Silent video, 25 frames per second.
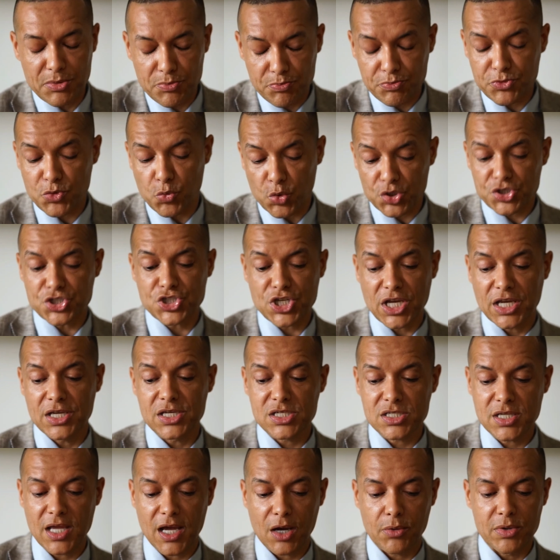what's changed
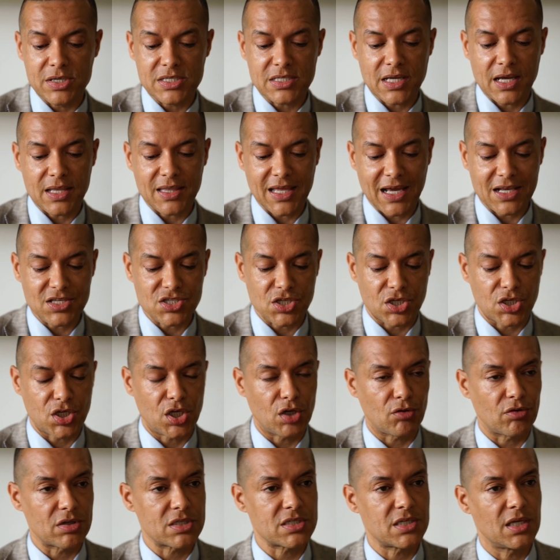now is that
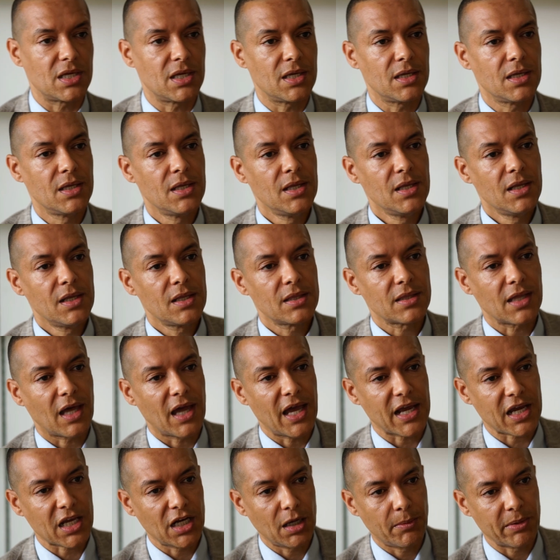security, that
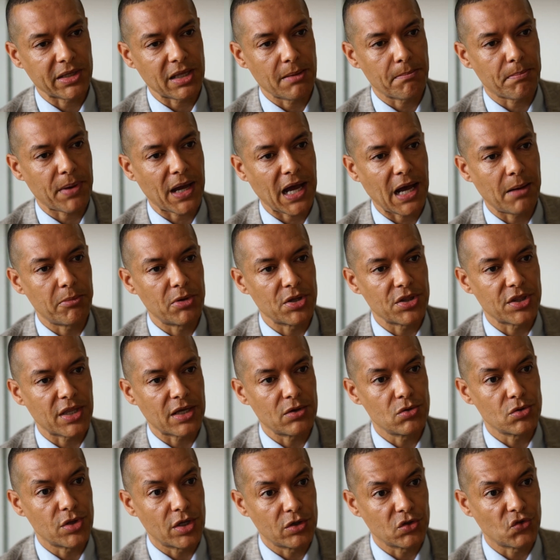economic
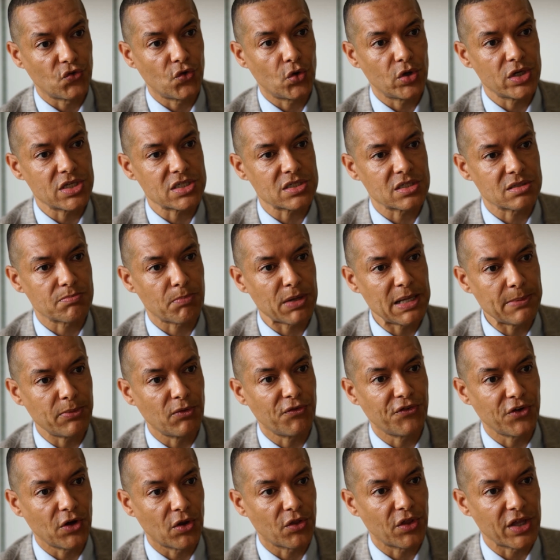empowerment, those voices, people
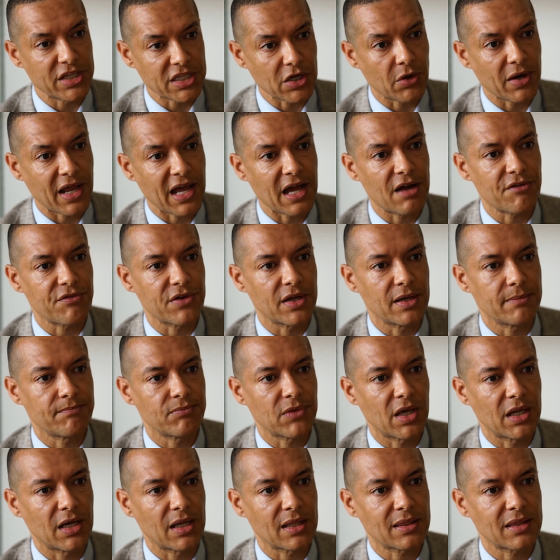feel they don't have it.
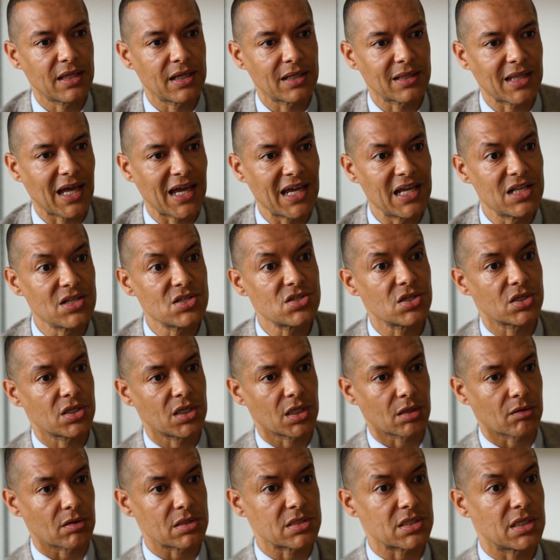And I think that
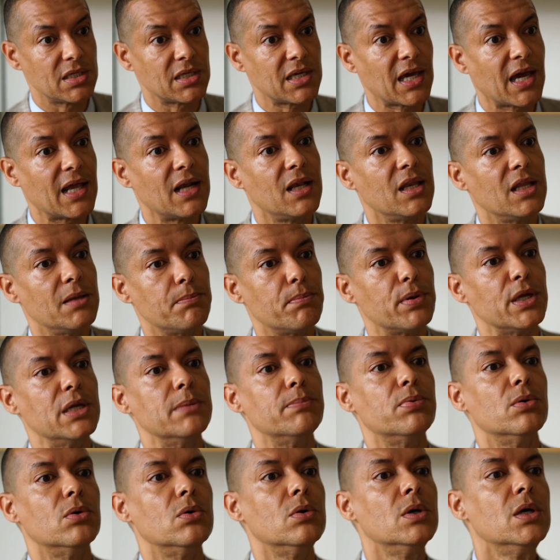insecurity can lead
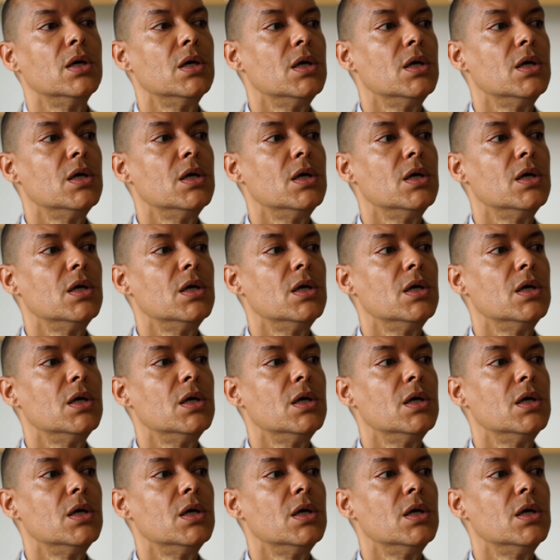people